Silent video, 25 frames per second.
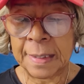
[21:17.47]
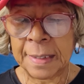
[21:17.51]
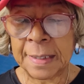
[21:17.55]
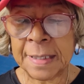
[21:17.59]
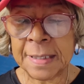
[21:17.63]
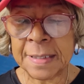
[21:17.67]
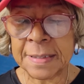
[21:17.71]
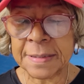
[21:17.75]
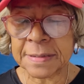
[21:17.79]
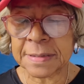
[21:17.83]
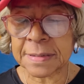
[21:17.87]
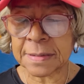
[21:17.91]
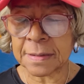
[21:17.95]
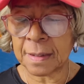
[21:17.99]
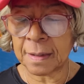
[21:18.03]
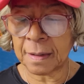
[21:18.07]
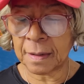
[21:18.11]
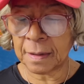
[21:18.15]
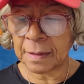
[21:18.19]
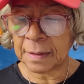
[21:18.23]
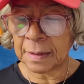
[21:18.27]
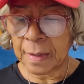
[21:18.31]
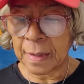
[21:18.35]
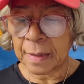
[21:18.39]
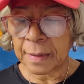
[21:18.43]
It's
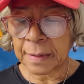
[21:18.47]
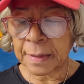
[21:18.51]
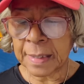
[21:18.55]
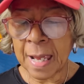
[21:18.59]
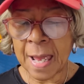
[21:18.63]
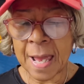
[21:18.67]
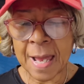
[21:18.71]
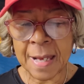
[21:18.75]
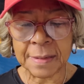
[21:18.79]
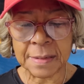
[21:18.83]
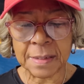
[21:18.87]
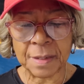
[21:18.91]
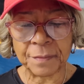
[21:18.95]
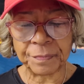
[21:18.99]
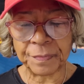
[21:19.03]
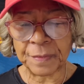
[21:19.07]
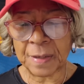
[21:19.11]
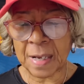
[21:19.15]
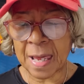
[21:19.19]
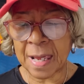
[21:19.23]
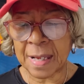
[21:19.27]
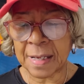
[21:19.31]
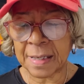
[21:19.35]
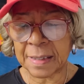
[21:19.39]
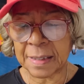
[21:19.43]
kind of
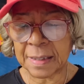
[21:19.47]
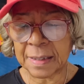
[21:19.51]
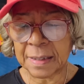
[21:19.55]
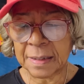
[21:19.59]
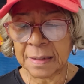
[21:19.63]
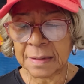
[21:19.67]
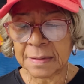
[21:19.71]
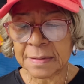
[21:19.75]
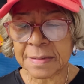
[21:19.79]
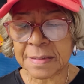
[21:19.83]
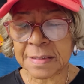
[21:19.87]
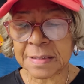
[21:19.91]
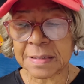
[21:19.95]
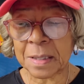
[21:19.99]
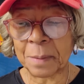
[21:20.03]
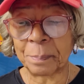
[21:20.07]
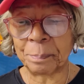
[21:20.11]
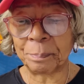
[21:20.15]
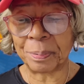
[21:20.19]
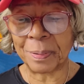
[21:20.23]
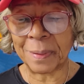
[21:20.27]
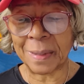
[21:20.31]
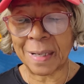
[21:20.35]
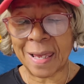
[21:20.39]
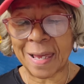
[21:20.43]
like
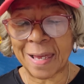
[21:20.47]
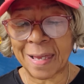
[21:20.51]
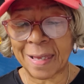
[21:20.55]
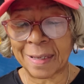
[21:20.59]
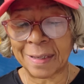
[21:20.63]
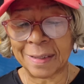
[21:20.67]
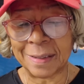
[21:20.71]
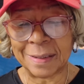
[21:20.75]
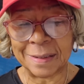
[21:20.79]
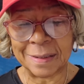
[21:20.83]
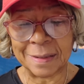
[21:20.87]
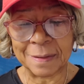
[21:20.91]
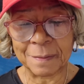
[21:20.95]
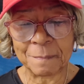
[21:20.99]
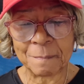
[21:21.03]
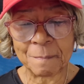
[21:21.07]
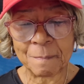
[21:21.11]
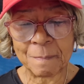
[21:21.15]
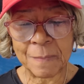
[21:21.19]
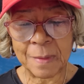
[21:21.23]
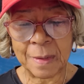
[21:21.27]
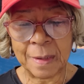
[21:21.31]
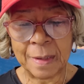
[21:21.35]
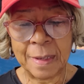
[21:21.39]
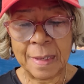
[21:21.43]
supply.
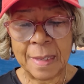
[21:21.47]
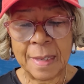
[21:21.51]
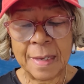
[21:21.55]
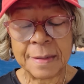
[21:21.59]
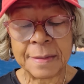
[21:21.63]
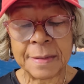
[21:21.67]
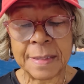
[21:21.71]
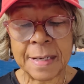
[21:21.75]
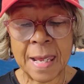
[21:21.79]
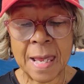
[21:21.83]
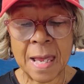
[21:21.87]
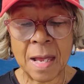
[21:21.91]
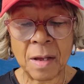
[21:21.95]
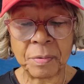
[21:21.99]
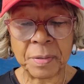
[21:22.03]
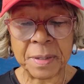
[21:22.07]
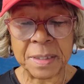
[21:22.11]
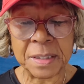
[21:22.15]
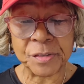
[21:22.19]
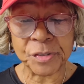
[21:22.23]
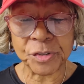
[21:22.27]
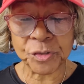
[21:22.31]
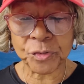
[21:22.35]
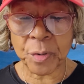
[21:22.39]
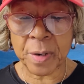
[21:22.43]
Now
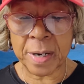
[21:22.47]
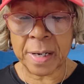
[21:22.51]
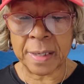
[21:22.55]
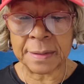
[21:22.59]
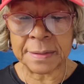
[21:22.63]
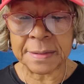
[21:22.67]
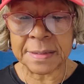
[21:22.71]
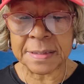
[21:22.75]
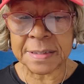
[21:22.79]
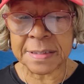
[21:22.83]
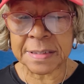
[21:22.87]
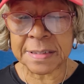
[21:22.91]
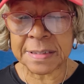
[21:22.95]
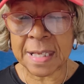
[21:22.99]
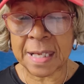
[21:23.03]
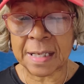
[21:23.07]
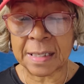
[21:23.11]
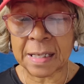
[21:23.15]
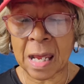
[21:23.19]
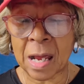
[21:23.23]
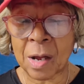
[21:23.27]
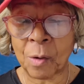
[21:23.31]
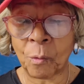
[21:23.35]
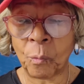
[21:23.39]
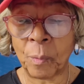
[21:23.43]
he's trying to
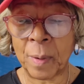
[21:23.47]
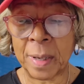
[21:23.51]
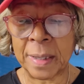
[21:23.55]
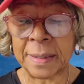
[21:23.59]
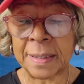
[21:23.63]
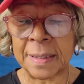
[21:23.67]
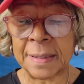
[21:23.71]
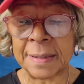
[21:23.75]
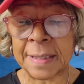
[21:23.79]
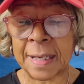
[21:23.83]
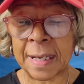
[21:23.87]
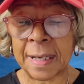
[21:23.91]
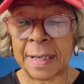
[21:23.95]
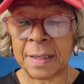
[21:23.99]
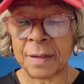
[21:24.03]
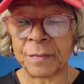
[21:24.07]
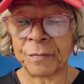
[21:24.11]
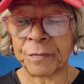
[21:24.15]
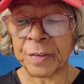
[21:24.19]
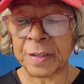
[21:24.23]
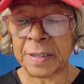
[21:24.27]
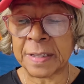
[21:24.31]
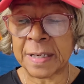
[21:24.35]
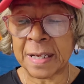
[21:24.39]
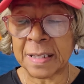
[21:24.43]
set our wedding date
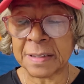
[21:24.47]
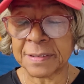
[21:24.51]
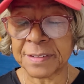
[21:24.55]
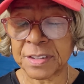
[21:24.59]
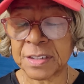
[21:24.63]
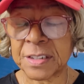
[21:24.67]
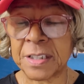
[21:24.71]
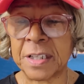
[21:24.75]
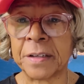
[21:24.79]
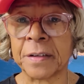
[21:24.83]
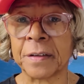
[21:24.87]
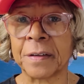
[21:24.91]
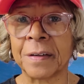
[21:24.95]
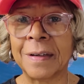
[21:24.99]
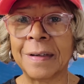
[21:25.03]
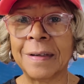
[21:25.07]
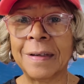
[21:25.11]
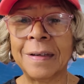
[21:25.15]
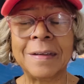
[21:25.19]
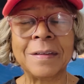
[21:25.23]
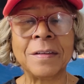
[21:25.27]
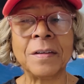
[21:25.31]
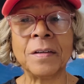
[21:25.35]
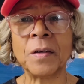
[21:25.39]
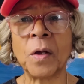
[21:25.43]
for next year.
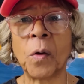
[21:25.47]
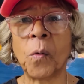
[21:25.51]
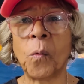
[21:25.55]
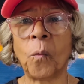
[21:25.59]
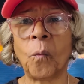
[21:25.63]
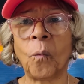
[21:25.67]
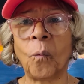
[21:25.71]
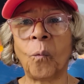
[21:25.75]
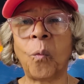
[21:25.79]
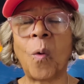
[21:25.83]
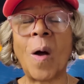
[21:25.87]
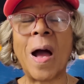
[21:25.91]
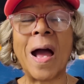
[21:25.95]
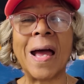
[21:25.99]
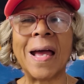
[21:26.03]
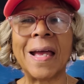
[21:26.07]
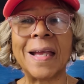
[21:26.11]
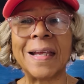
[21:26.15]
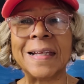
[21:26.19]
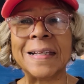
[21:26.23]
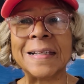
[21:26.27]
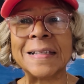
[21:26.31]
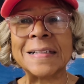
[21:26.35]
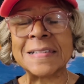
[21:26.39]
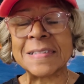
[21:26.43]

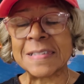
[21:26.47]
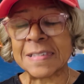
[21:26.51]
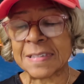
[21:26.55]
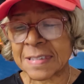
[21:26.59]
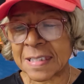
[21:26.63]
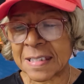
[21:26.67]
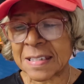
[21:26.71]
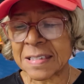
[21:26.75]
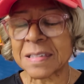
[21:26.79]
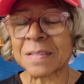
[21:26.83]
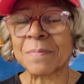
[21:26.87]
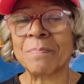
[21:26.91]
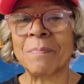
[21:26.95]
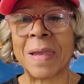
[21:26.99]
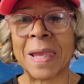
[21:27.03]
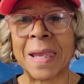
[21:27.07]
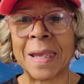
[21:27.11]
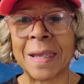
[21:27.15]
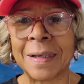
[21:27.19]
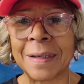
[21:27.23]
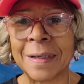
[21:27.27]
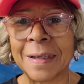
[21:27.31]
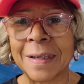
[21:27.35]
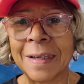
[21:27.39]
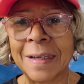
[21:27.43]
Why is this
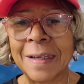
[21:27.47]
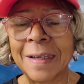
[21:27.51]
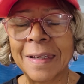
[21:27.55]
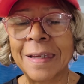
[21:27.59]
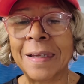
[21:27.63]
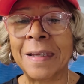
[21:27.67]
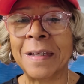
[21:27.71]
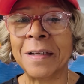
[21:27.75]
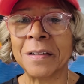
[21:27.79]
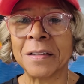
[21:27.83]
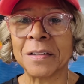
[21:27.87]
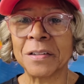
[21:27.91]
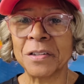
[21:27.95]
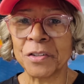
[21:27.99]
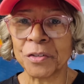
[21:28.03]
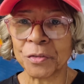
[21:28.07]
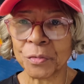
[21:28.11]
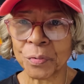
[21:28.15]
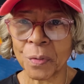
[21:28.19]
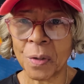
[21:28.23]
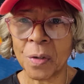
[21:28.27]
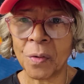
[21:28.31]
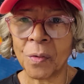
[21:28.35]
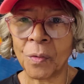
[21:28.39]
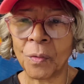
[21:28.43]
man in
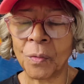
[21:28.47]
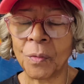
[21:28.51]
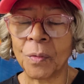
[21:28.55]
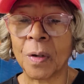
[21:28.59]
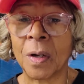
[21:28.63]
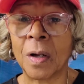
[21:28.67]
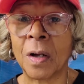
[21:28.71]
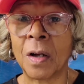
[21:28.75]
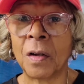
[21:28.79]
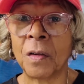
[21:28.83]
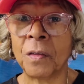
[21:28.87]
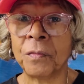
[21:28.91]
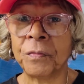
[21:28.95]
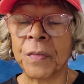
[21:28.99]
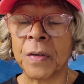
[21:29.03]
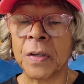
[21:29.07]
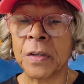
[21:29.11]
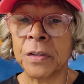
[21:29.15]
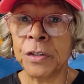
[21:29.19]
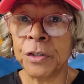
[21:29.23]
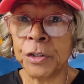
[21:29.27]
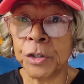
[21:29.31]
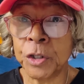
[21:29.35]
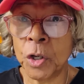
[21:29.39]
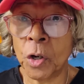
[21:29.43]
control of
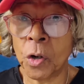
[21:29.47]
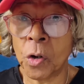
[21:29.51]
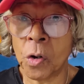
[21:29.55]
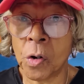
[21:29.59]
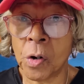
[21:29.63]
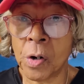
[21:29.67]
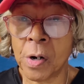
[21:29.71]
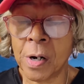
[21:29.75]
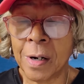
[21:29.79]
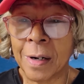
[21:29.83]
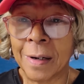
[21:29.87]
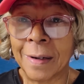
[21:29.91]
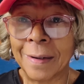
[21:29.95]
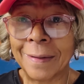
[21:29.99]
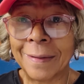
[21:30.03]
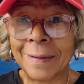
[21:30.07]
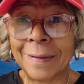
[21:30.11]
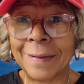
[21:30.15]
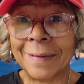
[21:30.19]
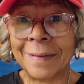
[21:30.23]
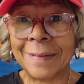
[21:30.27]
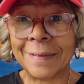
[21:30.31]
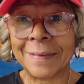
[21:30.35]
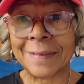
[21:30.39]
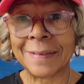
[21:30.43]
your
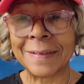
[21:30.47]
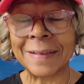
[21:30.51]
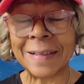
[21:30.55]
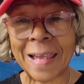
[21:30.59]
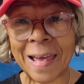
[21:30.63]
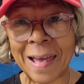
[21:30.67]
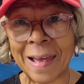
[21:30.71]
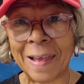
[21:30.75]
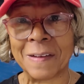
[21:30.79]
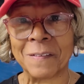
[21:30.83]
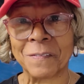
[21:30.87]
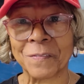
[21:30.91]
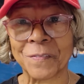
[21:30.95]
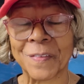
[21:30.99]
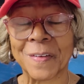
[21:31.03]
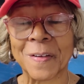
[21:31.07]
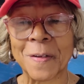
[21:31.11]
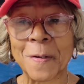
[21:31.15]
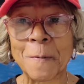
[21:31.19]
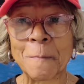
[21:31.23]
life?